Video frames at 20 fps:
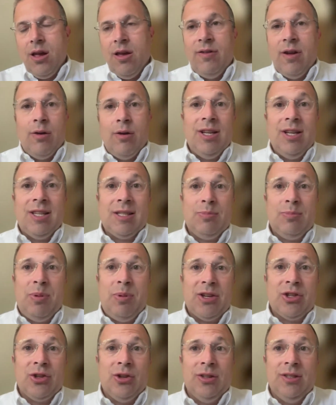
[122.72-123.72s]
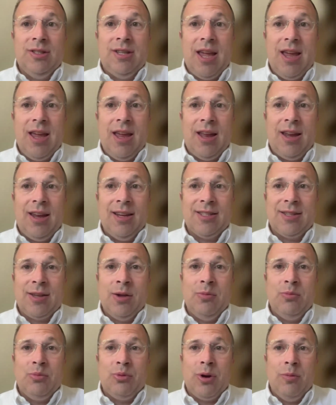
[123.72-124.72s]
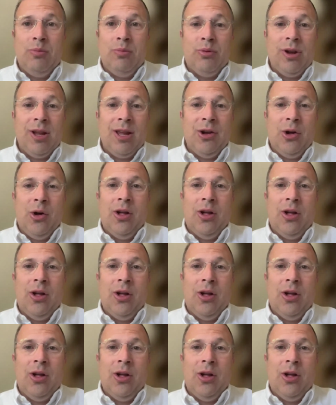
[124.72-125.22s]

very special day. I guess I'll bring